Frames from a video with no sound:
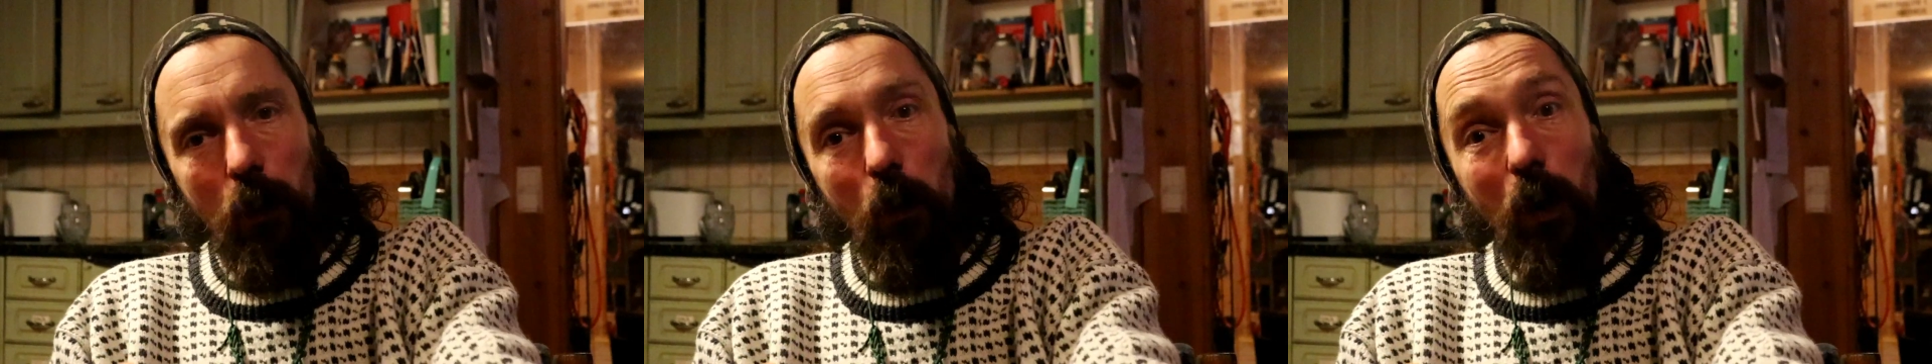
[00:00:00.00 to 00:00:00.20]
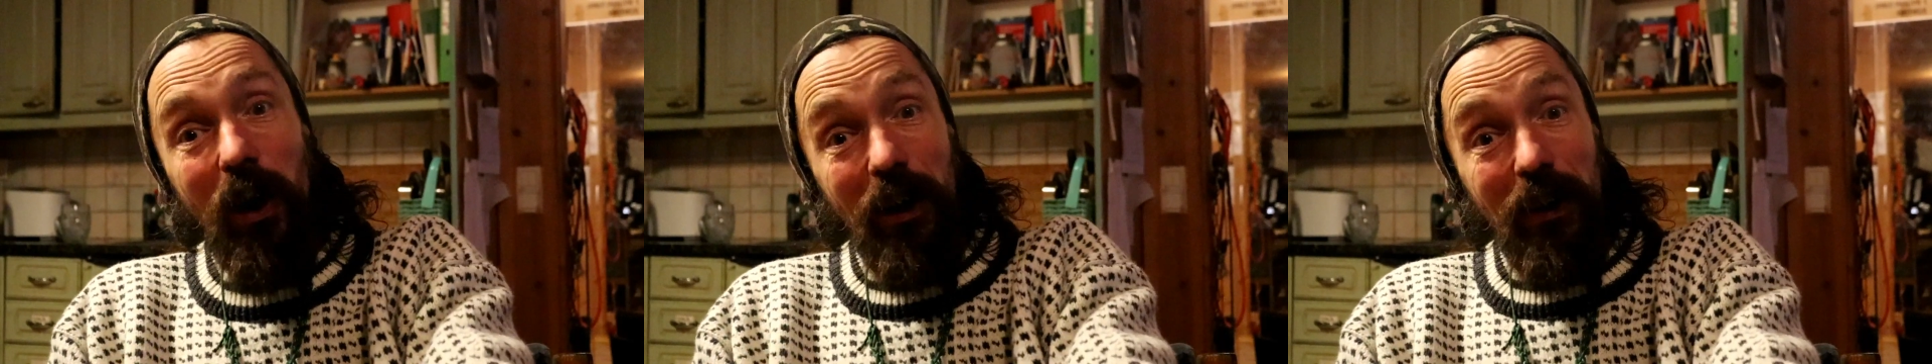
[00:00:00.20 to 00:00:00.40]

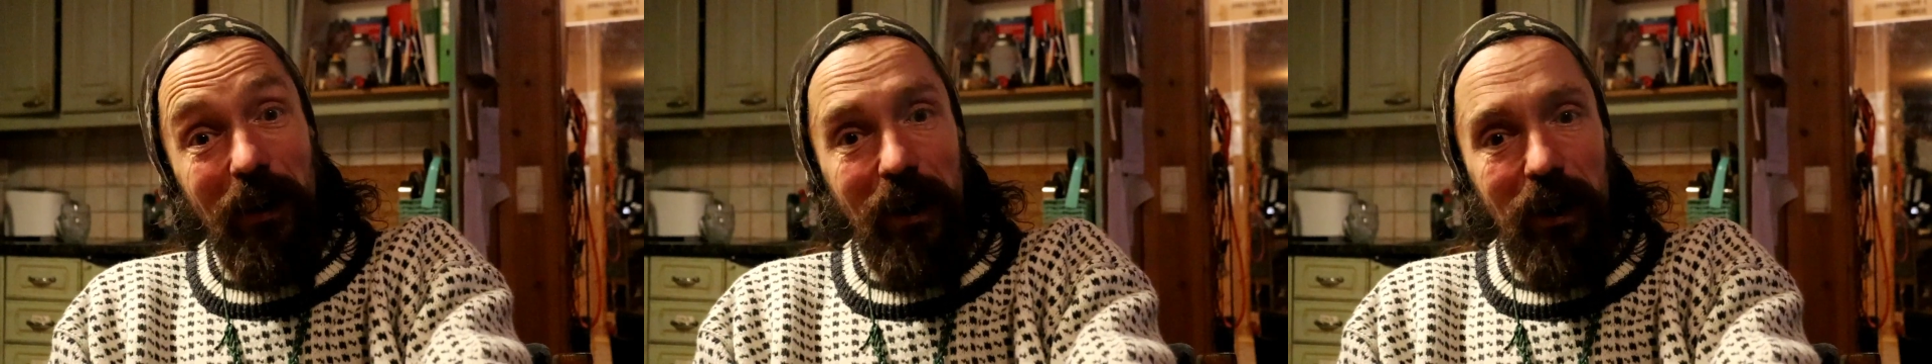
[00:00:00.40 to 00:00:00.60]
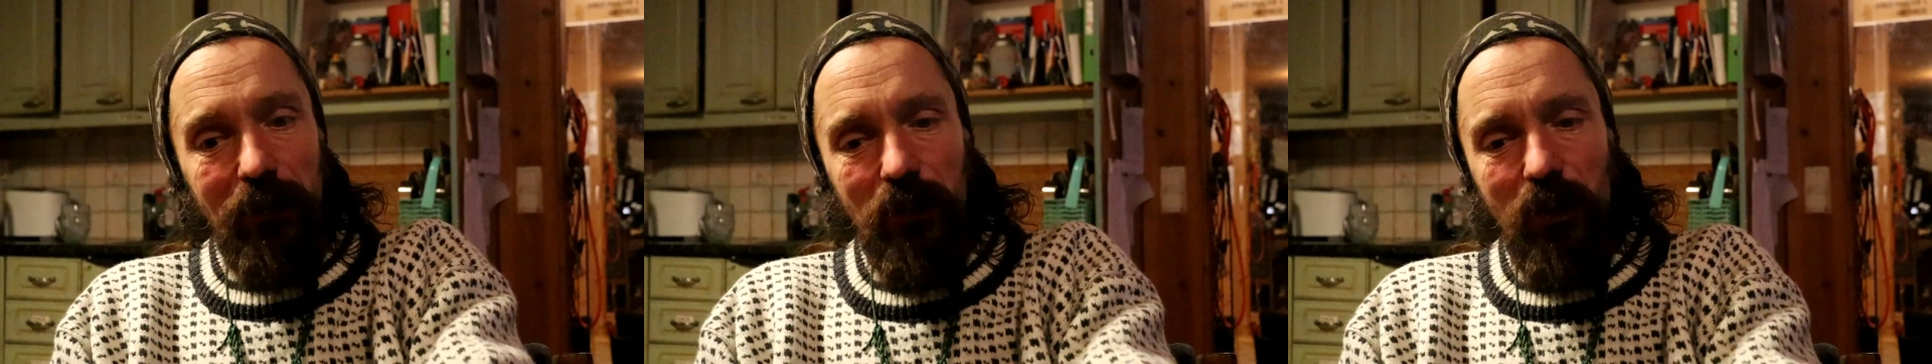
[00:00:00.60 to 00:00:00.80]
work
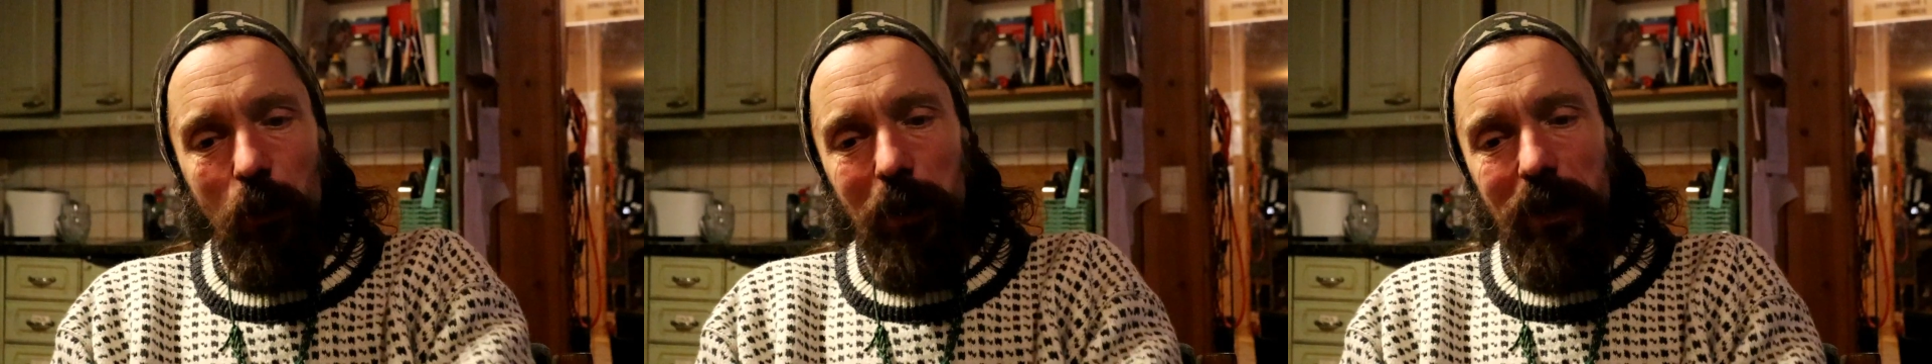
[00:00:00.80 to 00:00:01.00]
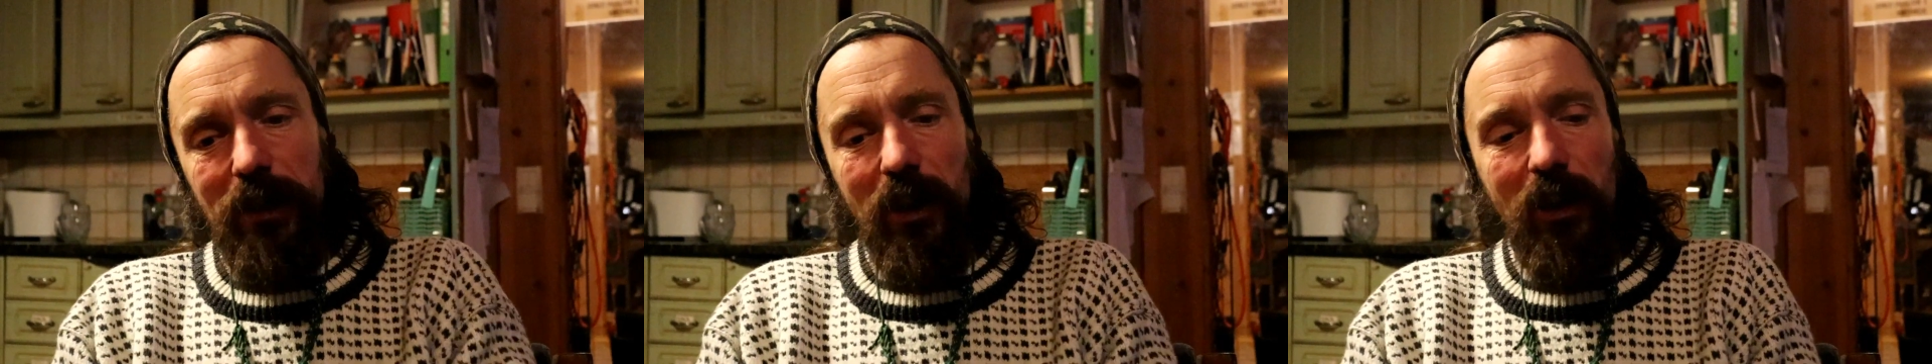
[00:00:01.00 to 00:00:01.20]
knives
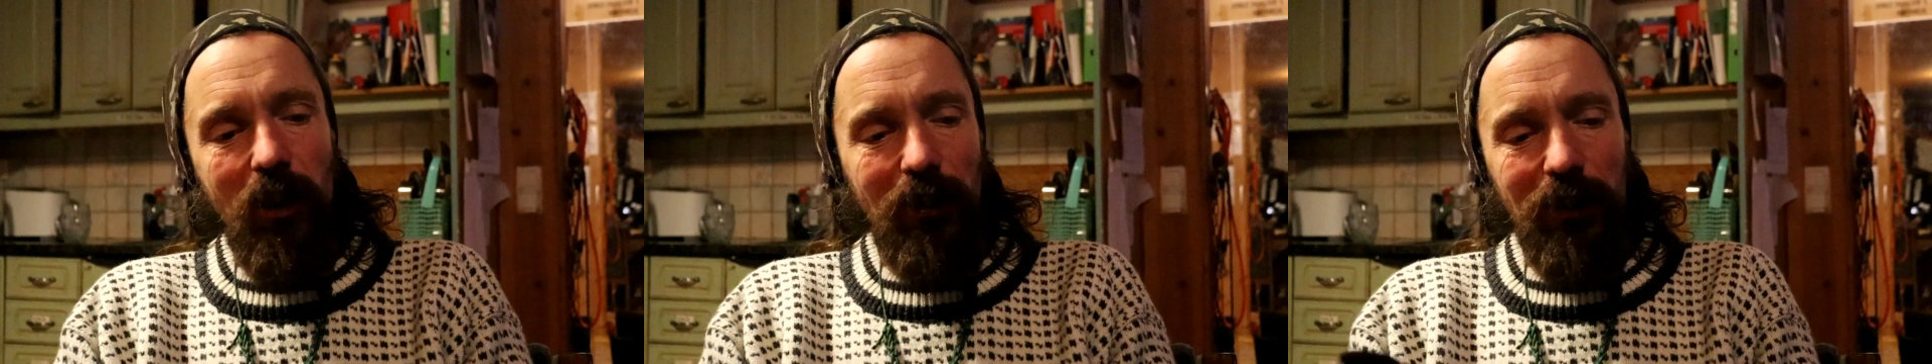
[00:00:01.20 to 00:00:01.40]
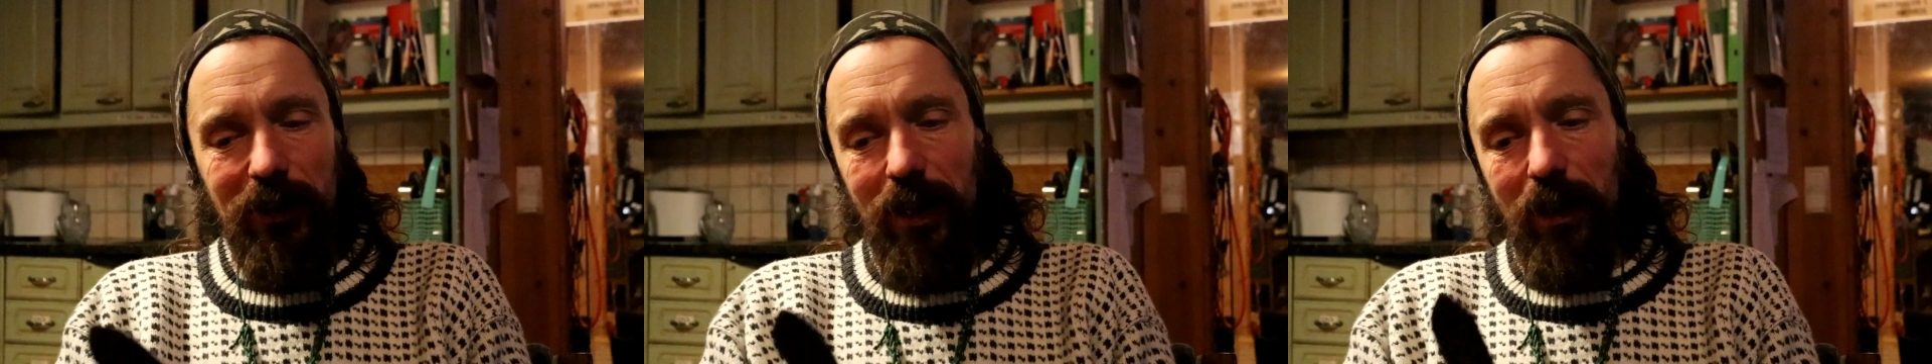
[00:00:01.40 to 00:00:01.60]
come into
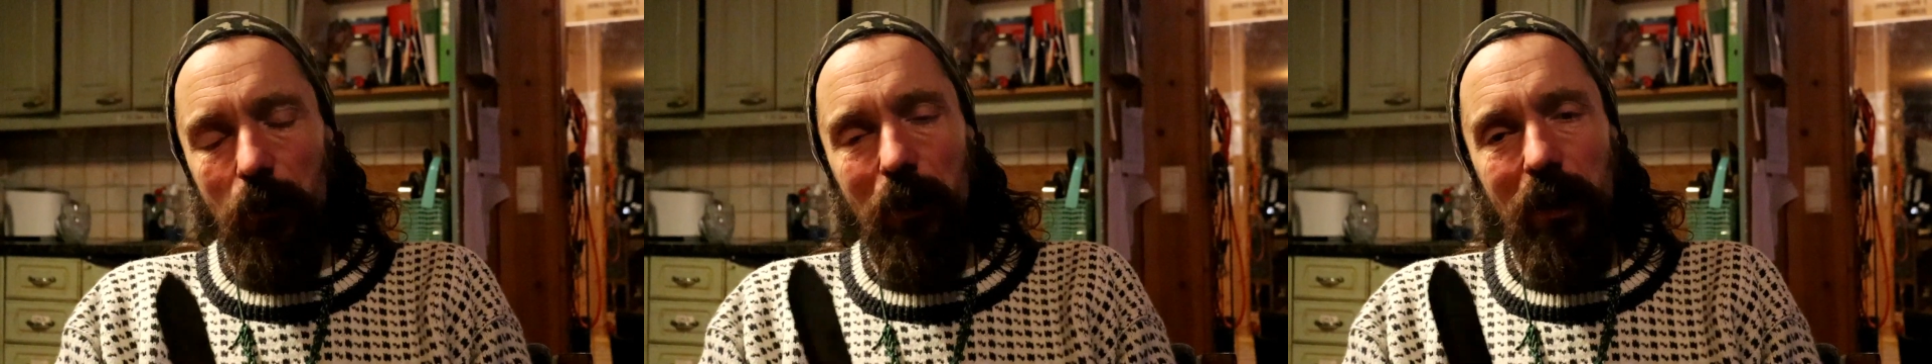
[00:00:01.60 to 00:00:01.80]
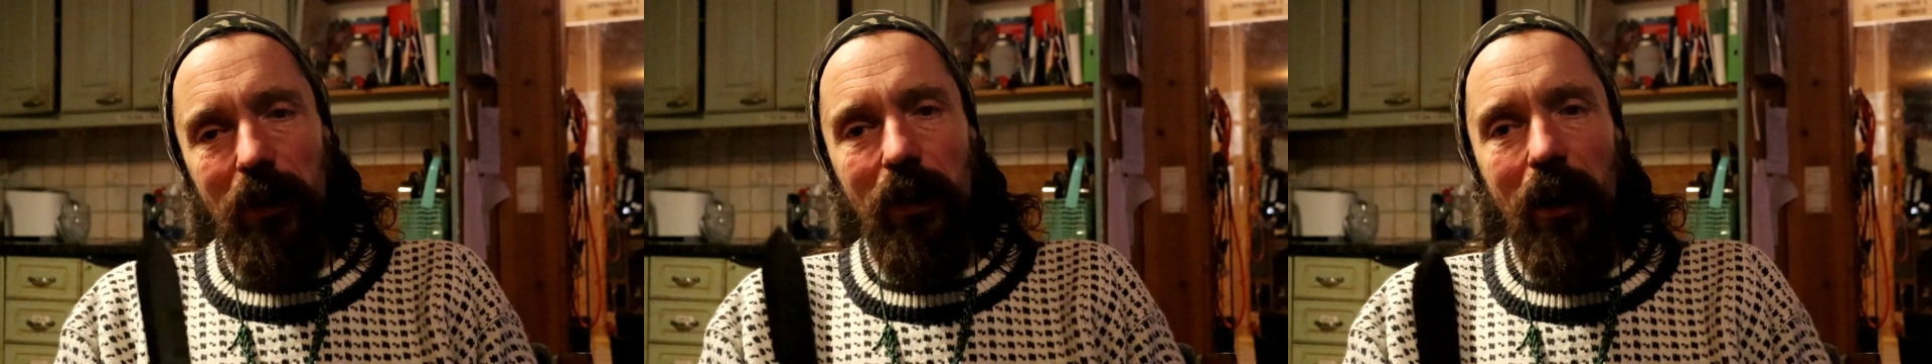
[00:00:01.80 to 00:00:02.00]
contact
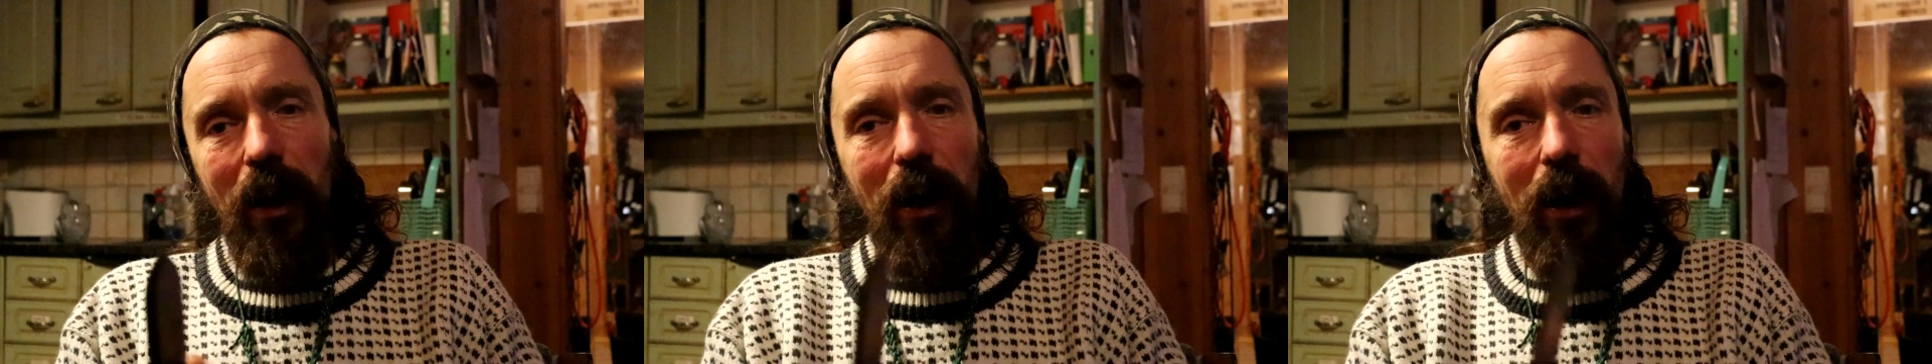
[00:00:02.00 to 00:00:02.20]
with.